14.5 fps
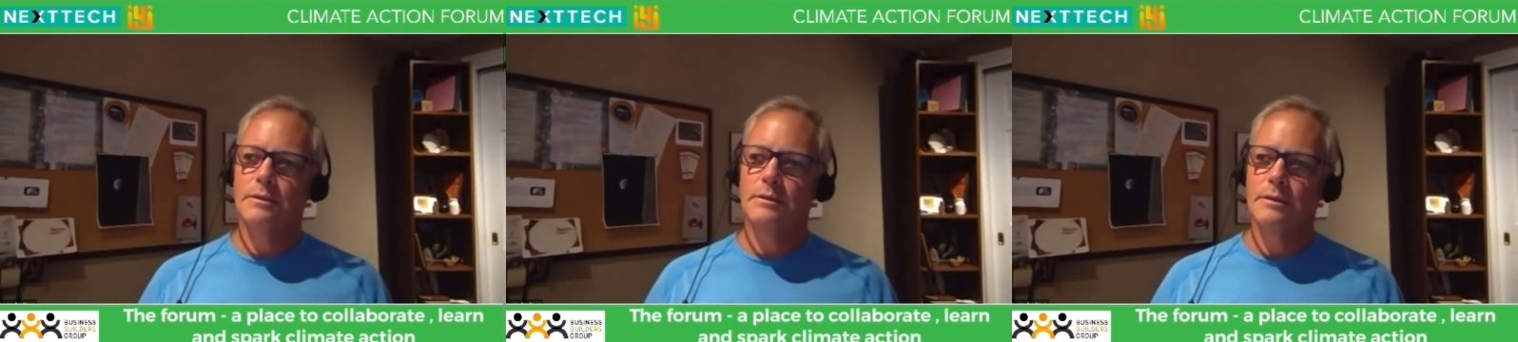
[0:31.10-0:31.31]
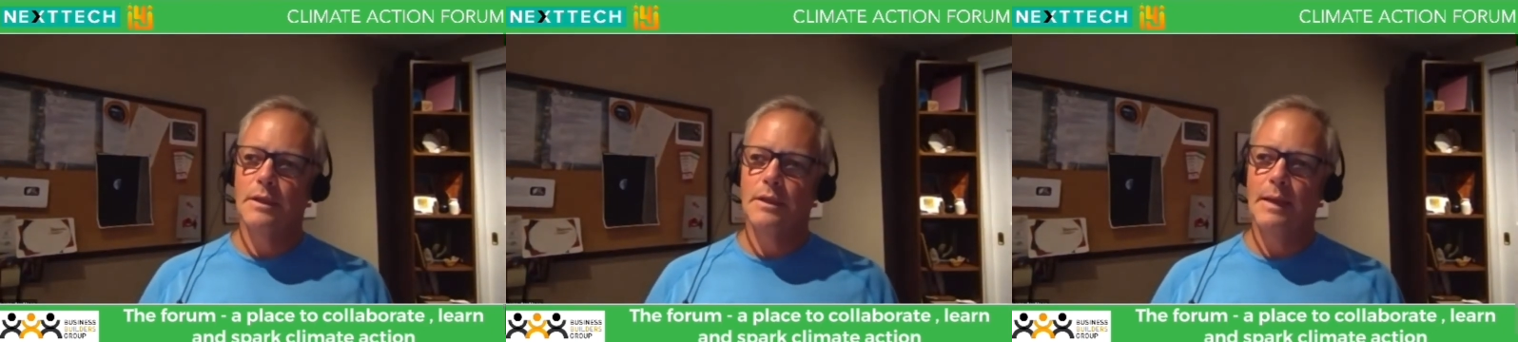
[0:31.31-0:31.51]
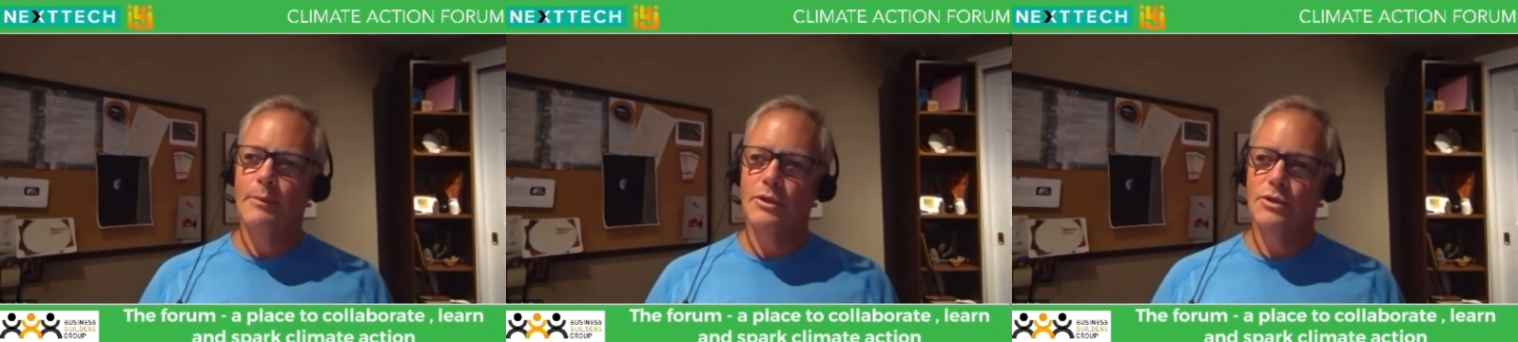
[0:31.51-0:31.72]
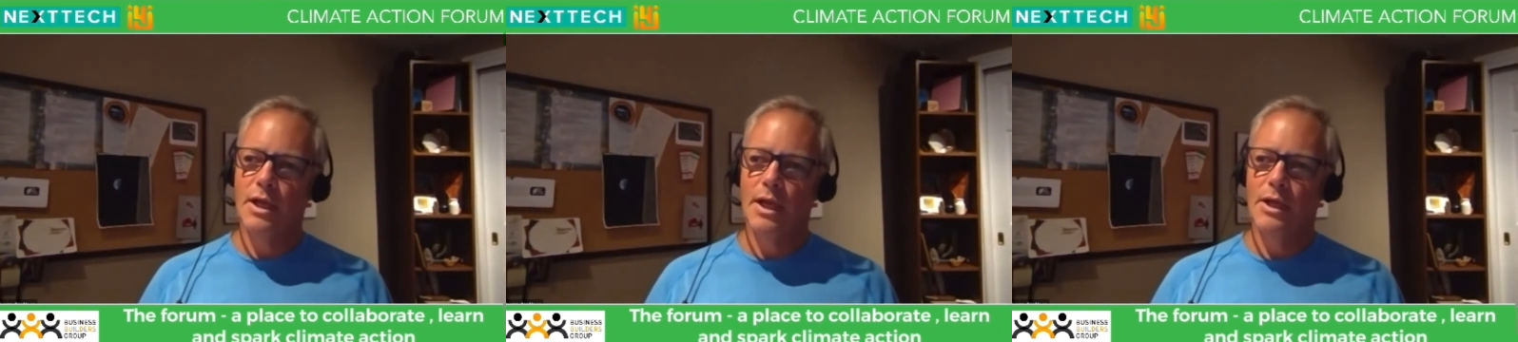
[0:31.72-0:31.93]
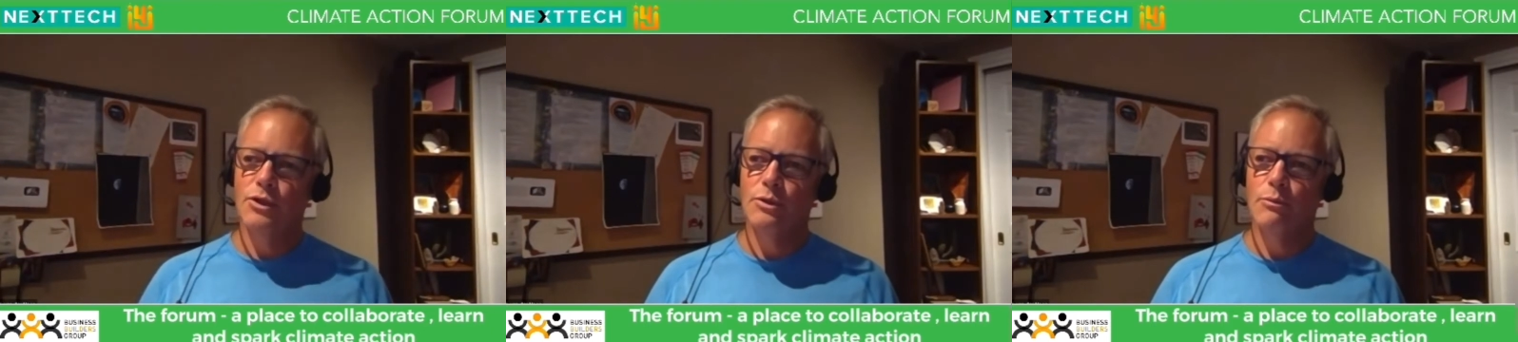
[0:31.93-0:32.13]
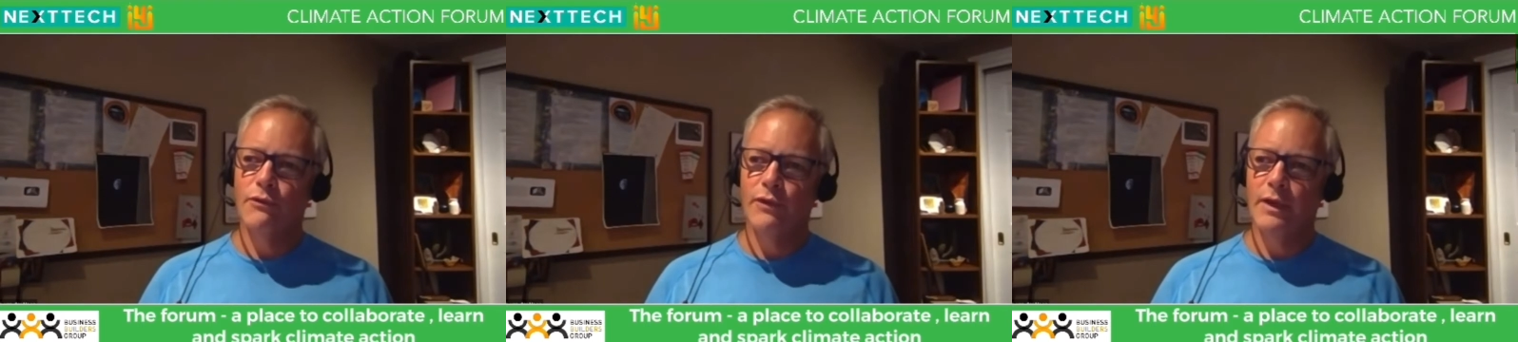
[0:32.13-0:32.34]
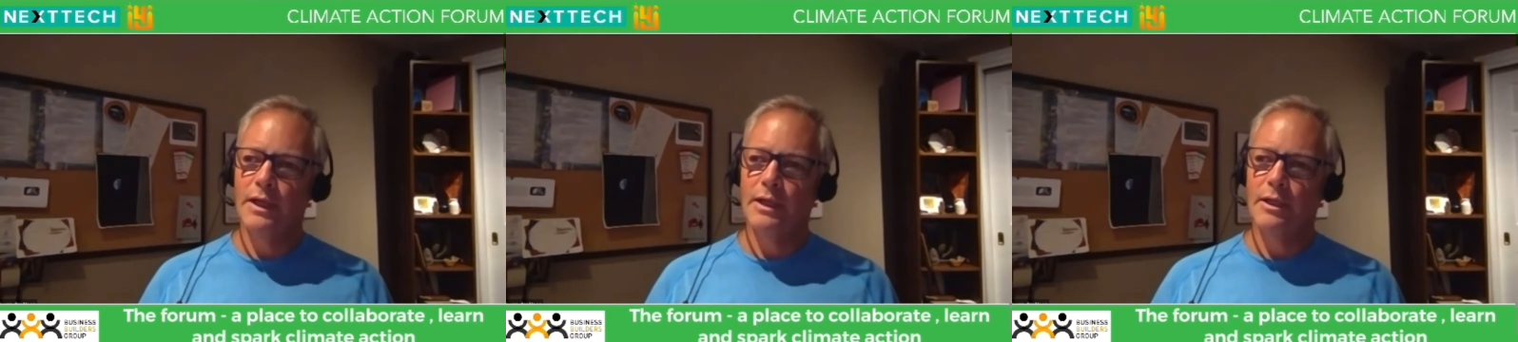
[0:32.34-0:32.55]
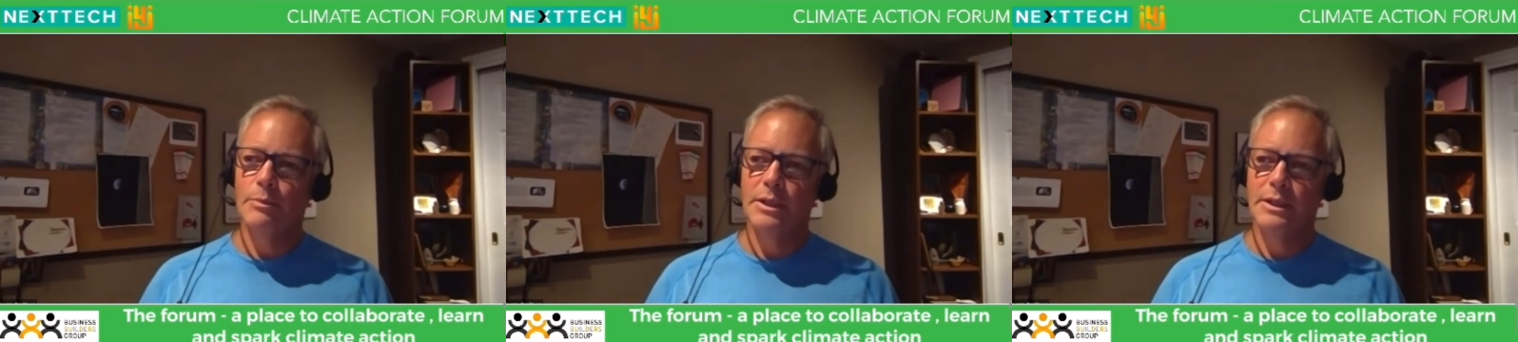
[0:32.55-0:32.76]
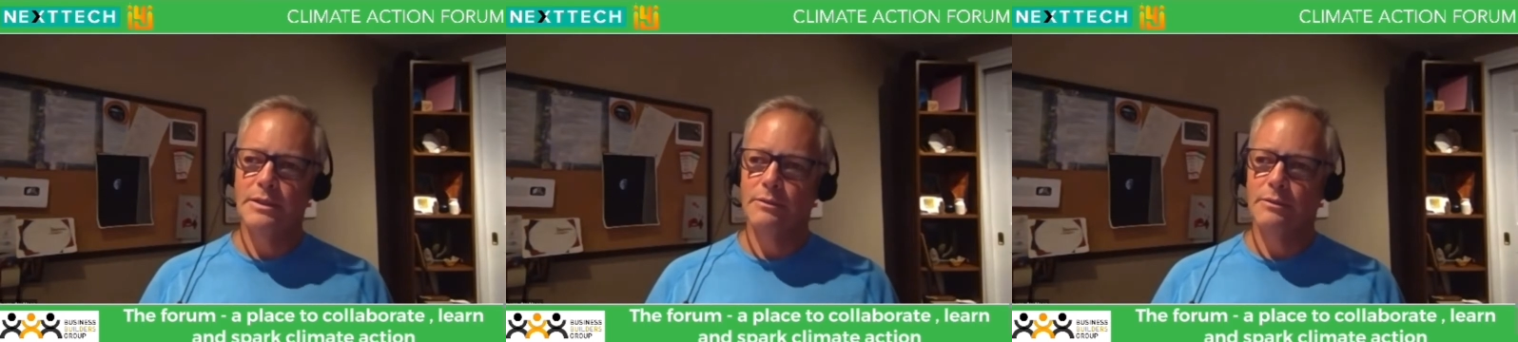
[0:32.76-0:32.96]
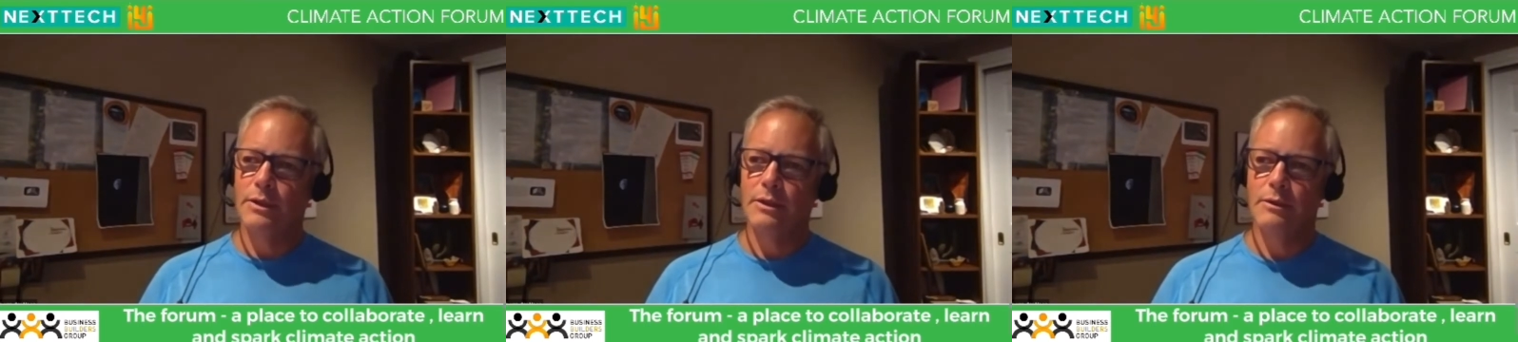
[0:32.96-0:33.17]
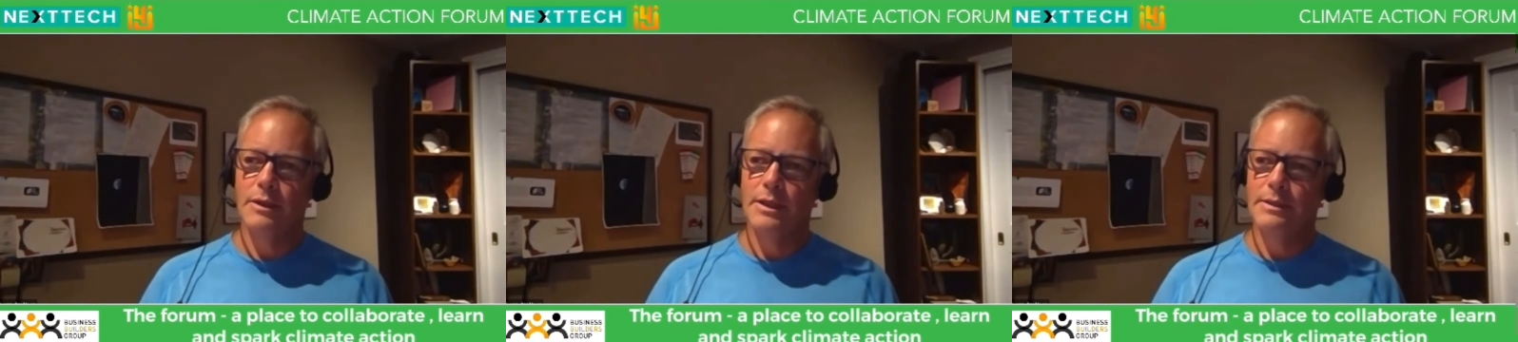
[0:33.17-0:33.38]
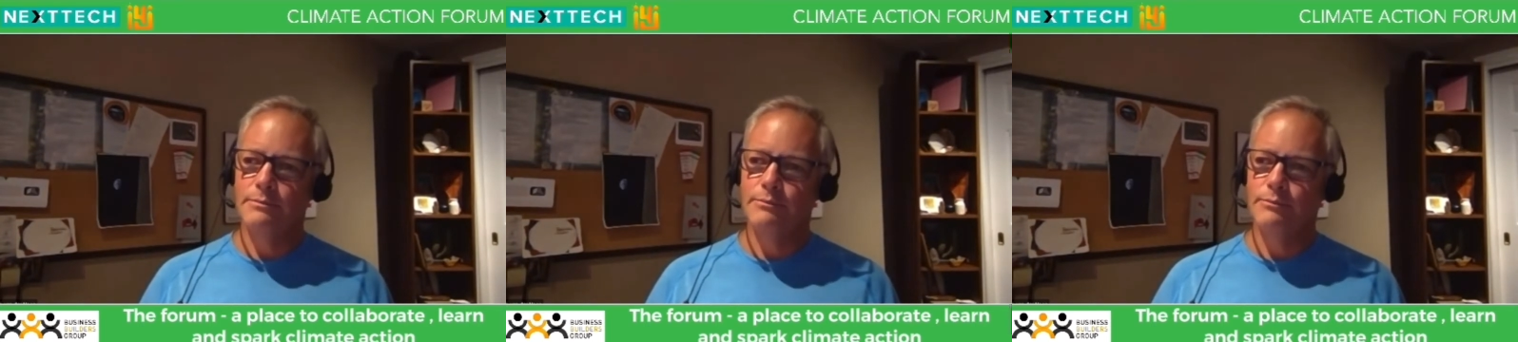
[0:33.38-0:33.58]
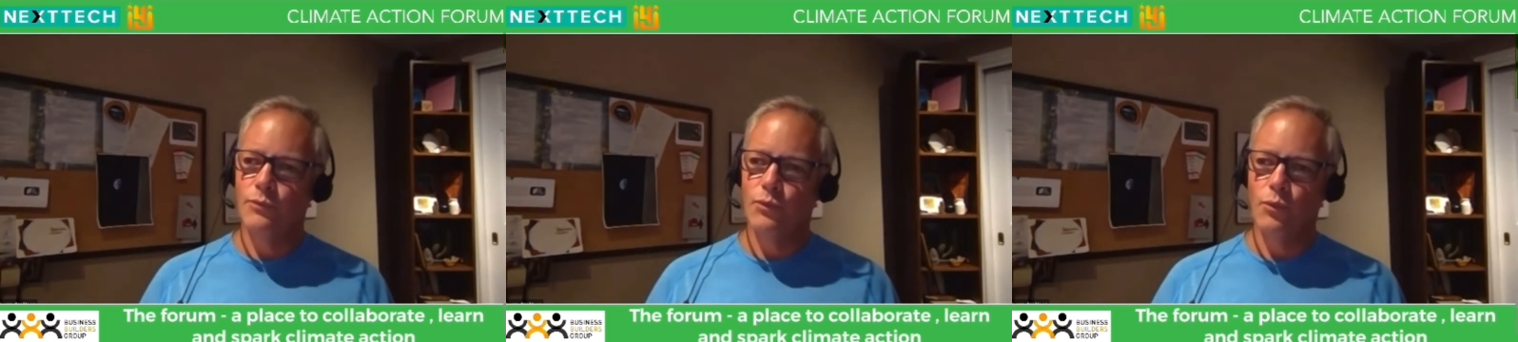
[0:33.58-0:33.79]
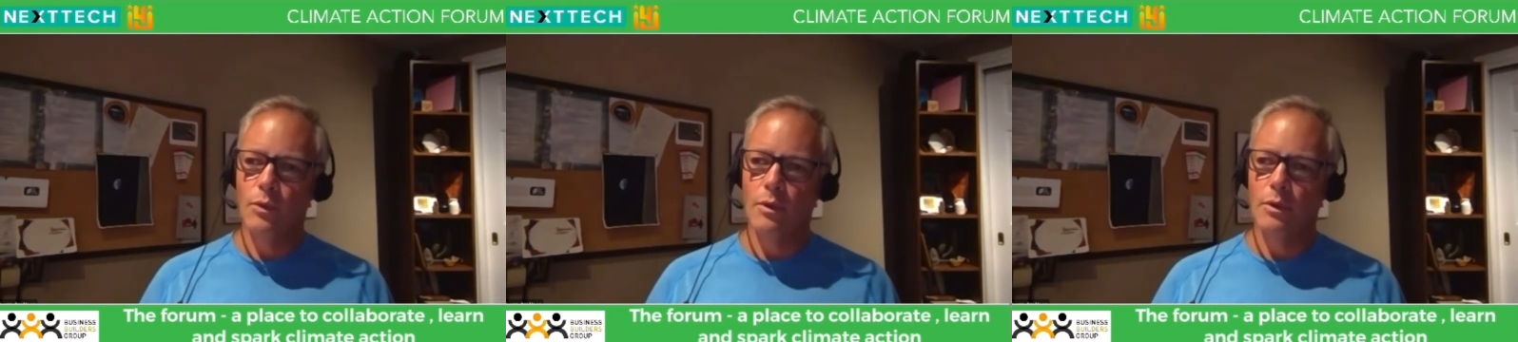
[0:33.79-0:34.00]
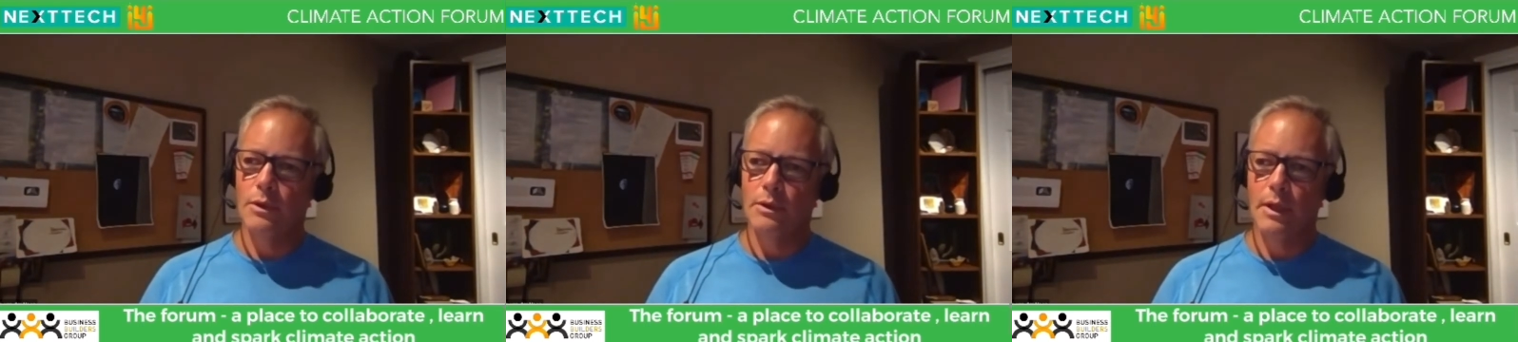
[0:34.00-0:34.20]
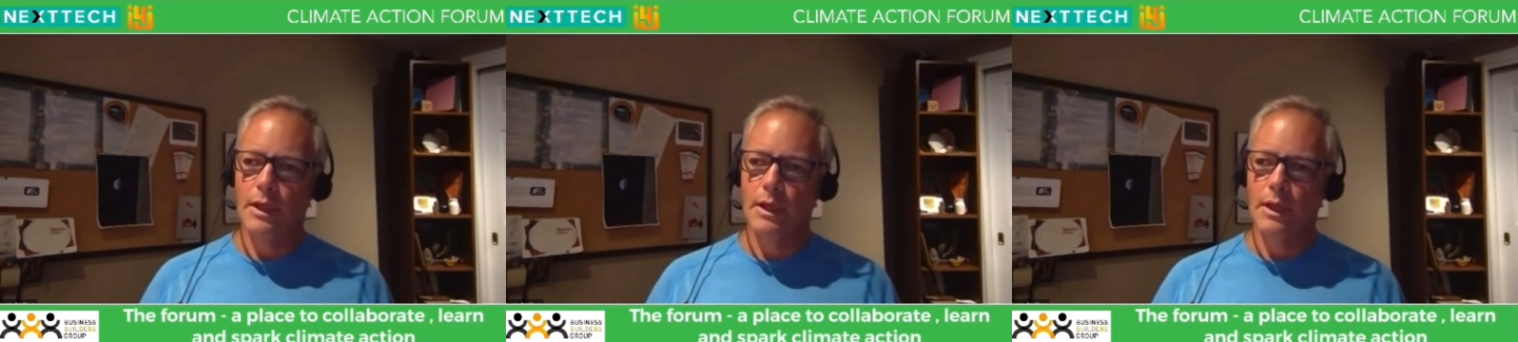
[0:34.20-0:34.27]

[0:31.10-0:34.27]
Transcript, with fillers: climate change and preventing a plus three degree world.